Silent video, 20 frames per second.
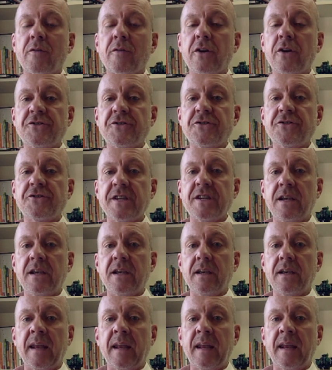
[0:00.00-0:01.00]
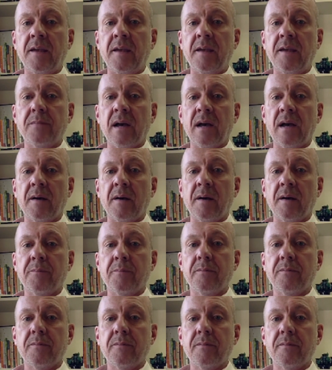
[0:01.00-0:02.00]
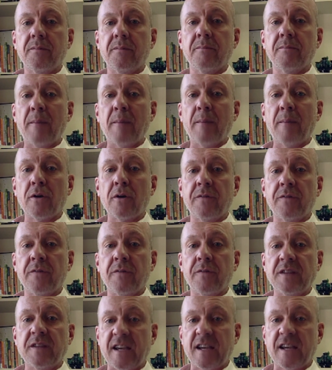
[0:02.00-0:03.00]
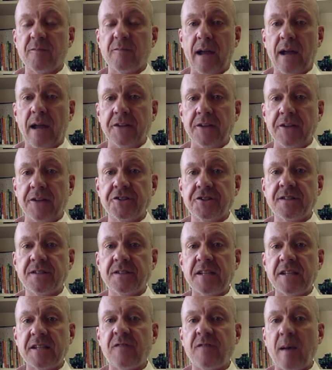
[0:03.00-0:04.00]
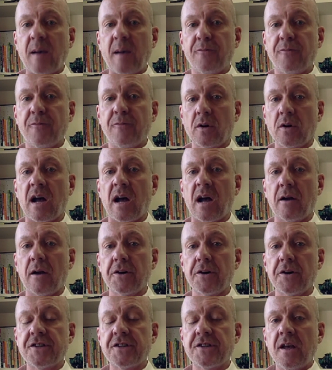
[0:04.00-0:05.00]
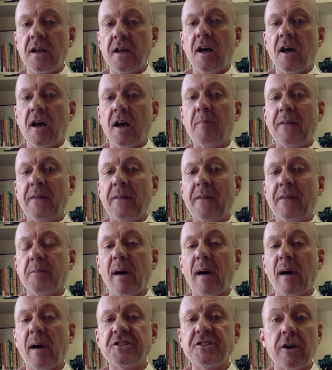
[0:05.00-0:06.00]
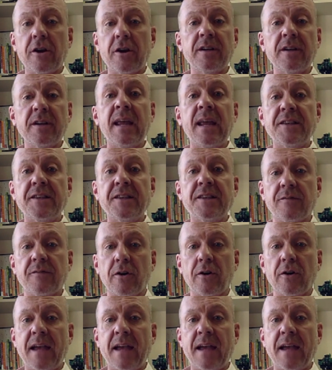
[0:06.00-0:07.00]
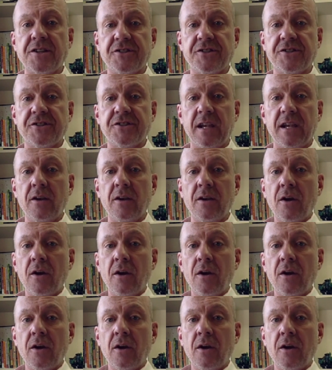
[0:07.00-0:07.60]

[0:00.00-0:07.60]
you see any member of the executive branch testify before Congress about the budgetary needs of their agency,